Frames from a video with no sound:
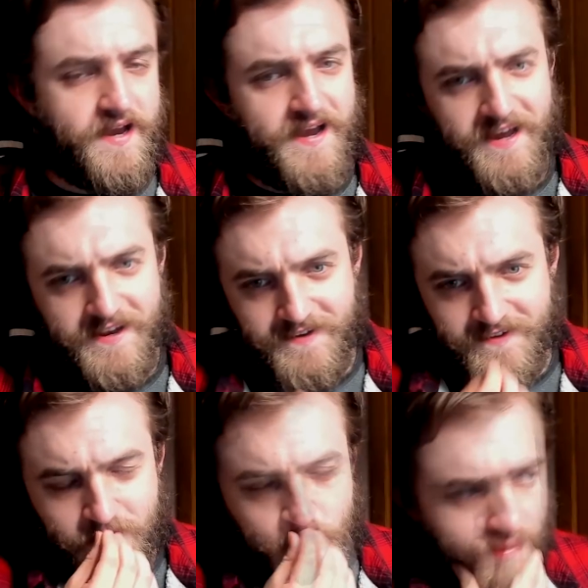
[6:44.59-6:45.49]

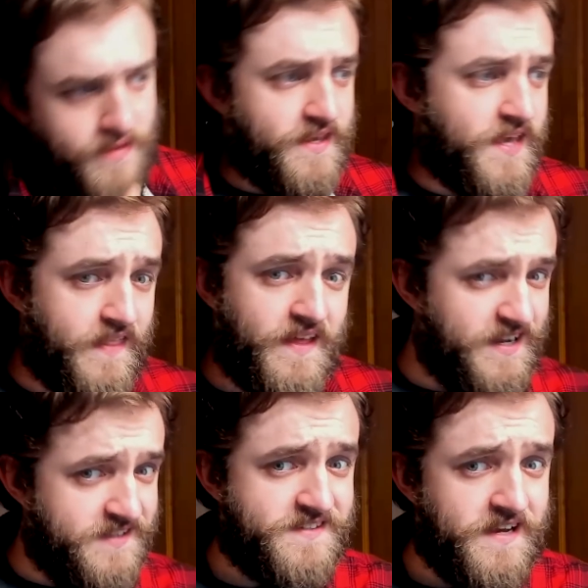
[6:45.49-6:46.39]
And yeah,
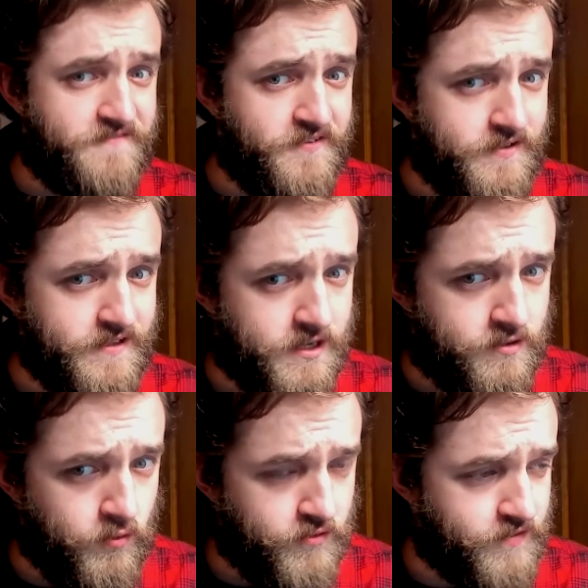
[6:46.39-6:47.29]
that is definitely a
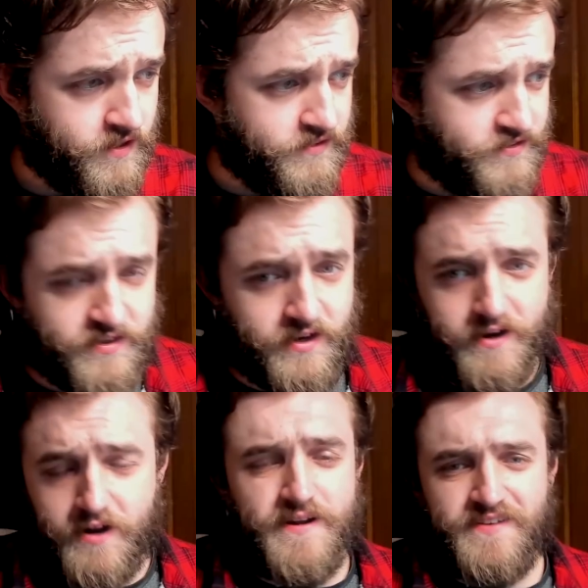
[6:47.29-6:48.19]
cause for concern. I
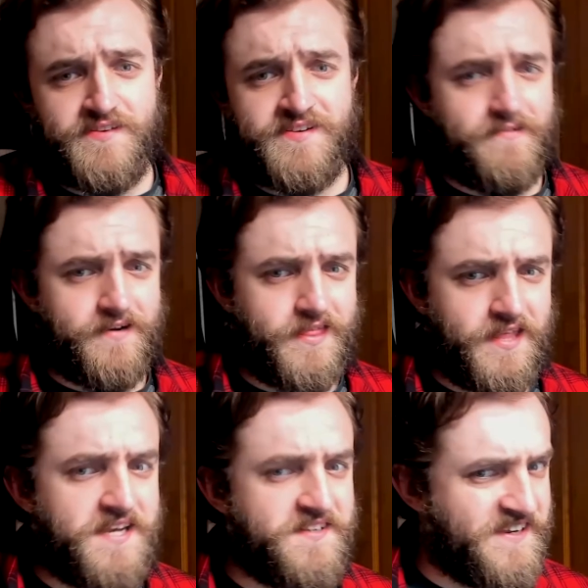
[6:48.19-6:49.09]
don't necessarily
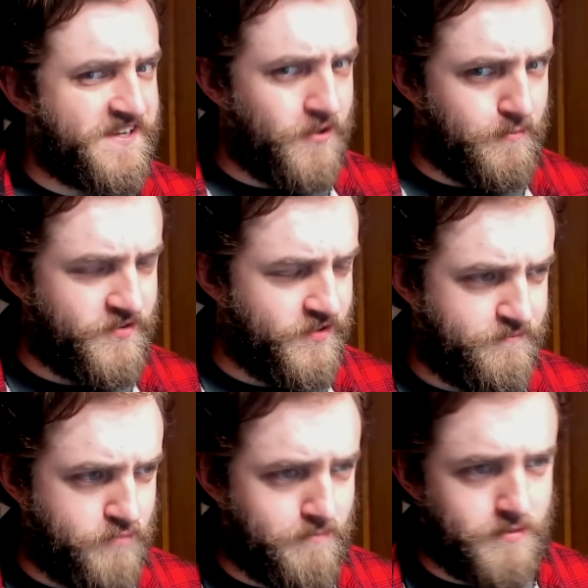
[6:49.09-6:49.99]
think it's a
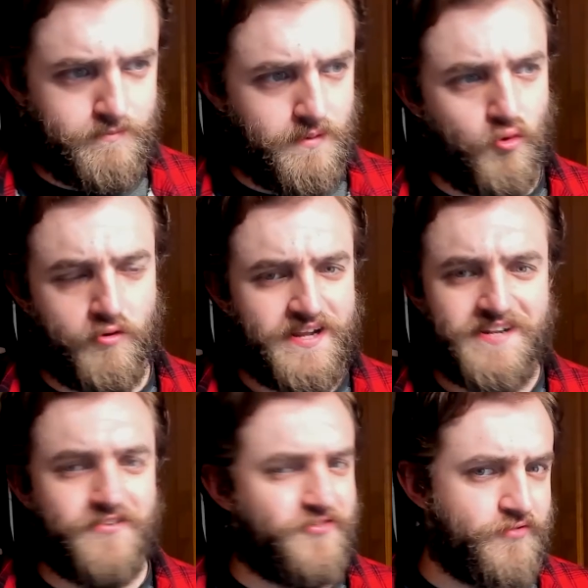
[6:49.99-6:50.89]
Ubisoft problem, but more an
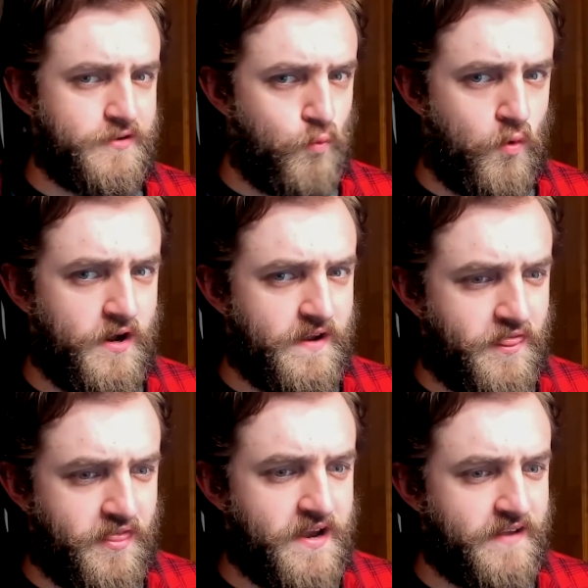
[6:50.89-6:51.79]
industry-wide
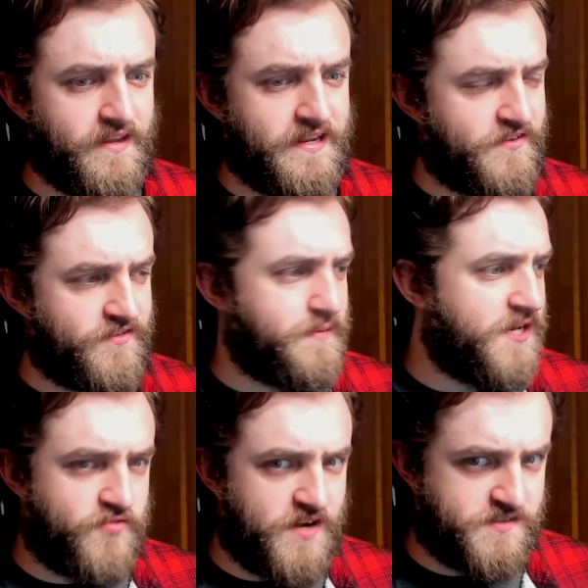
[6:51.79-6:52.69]
thing that needs to be
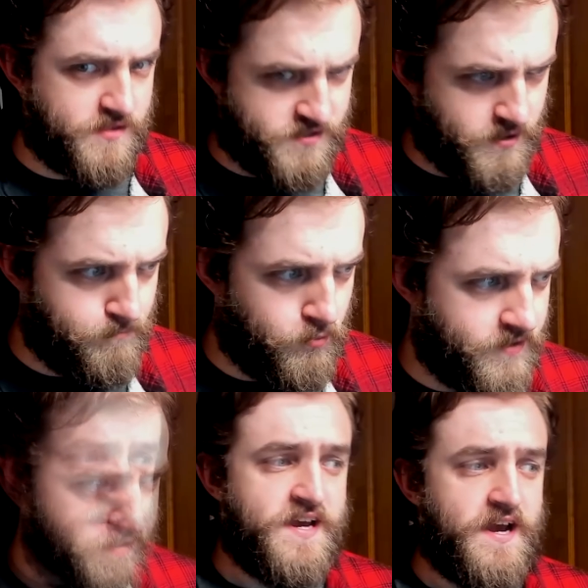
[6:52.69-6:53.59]
addressed at some
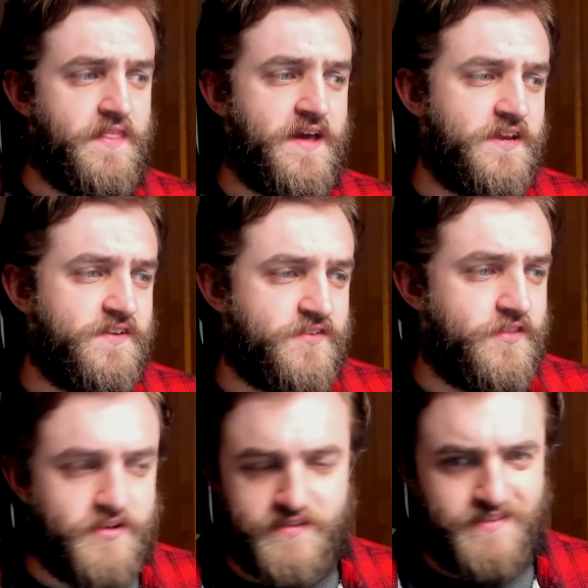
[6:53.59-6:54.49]
point. And that is
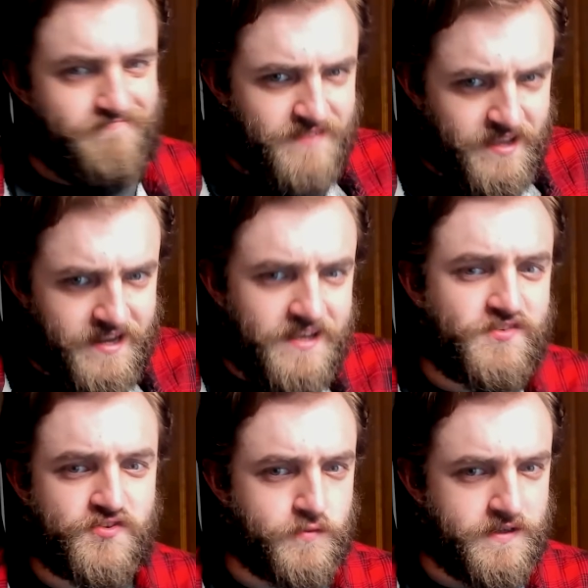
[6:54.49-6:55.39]
that it
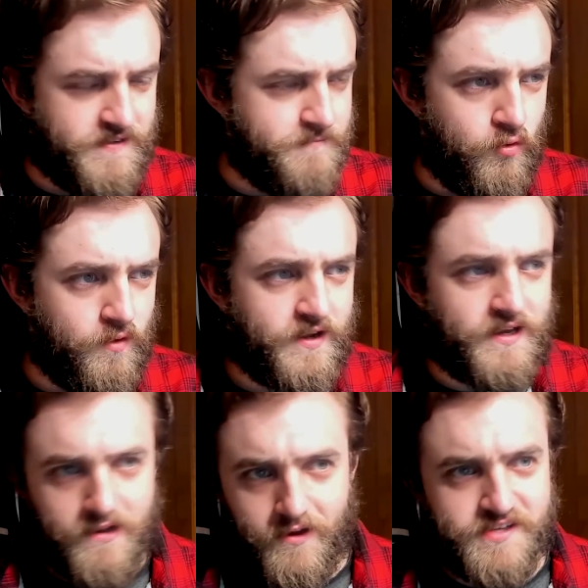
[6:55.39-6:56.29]
is treated more like
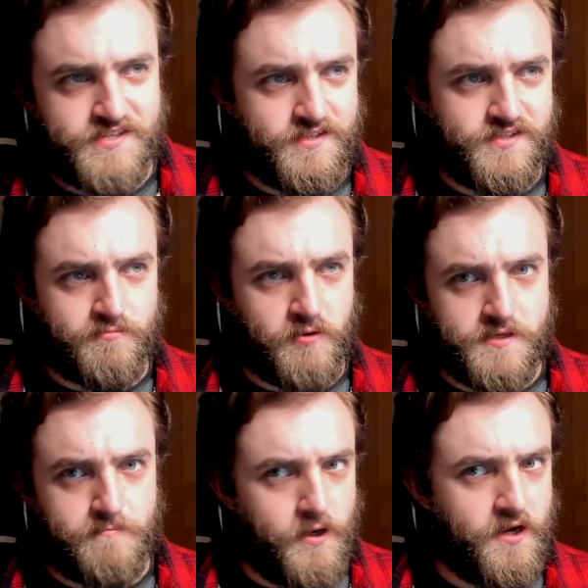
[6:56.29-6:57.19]
a license when
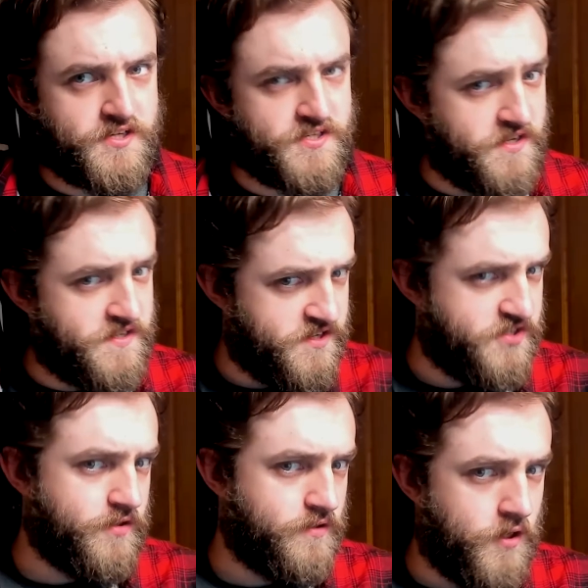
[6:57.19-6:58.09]
you purchase a
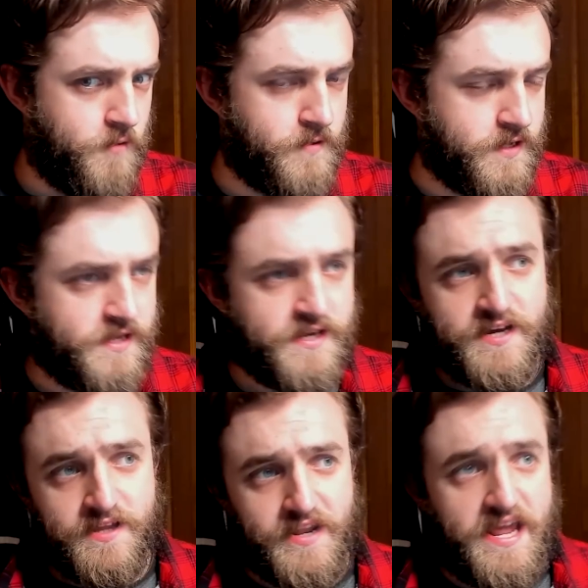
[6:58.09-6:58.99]
digital copy
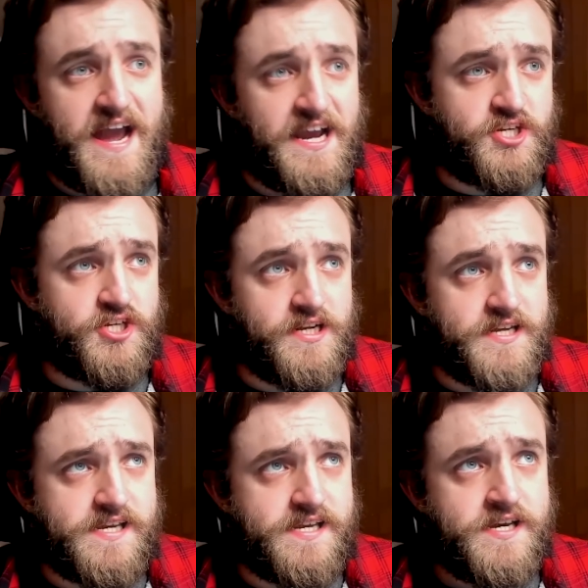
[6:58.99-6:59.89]
than
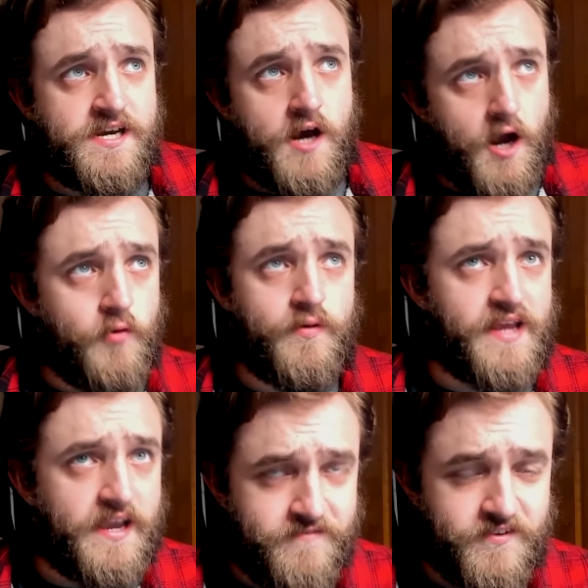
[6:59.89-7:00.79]
actually
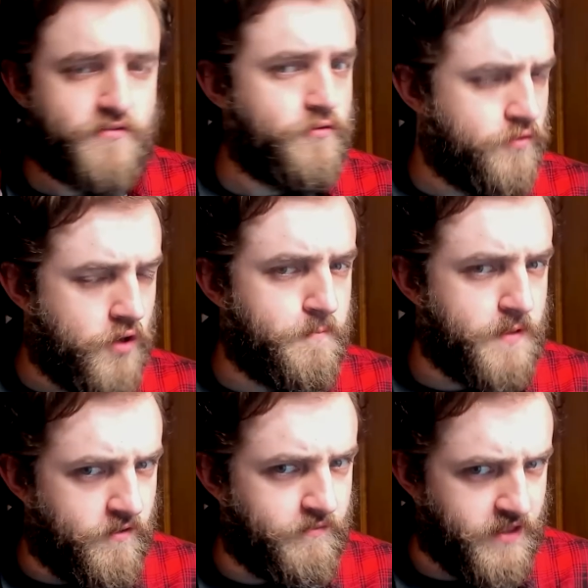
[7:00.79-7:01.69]
owning a physical
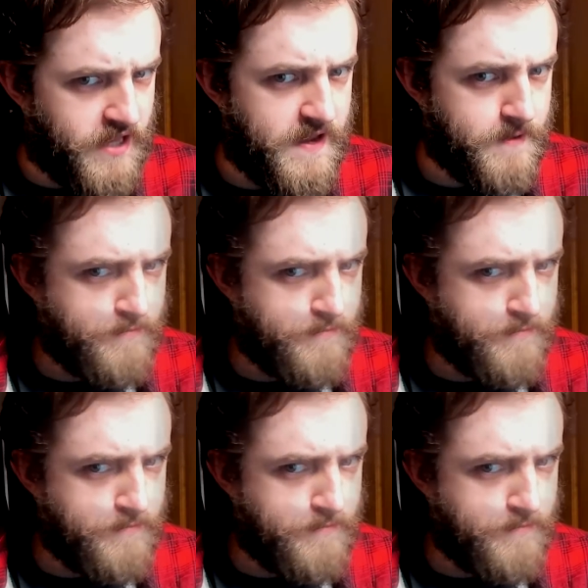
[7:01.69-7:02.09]
copy of the game.